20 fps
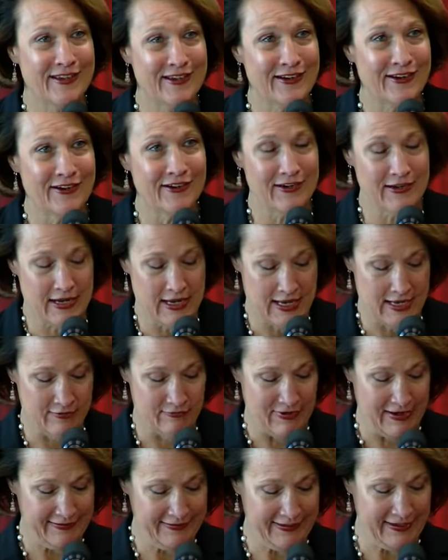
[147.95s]
here
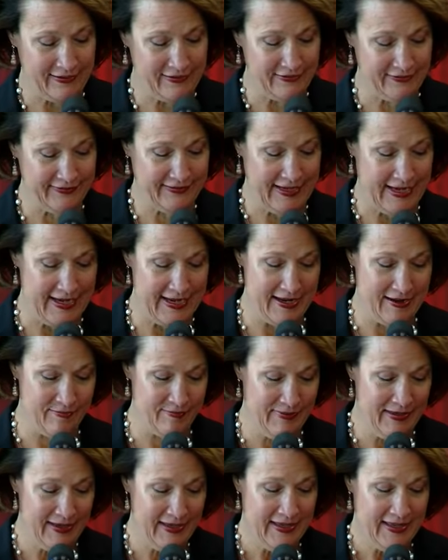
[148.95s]
at Rice Eccles
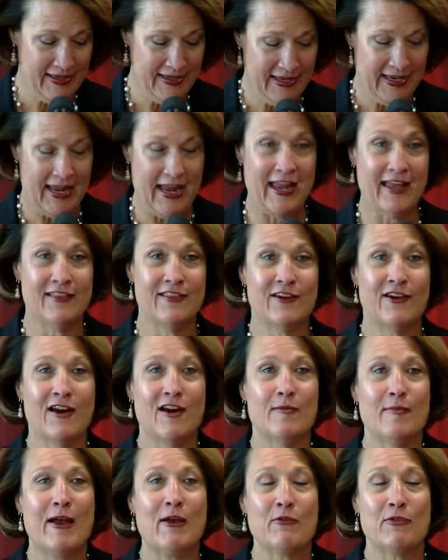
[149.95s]
Stadium, and there
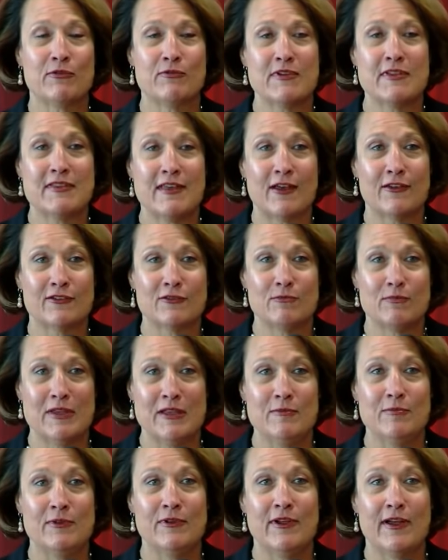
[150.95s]
are about 3,000
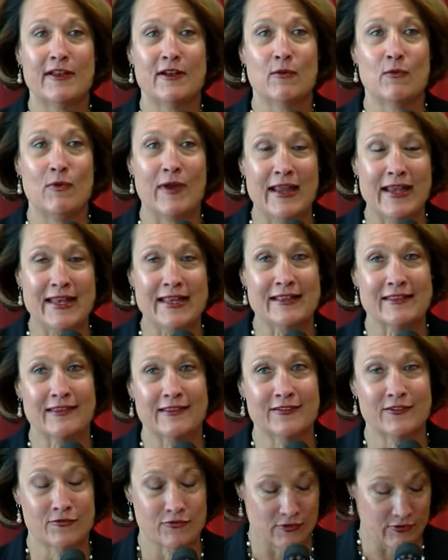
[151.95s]
people on a waiting
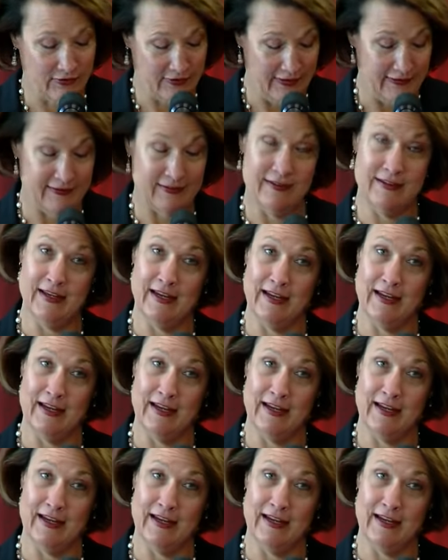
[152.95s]
list for season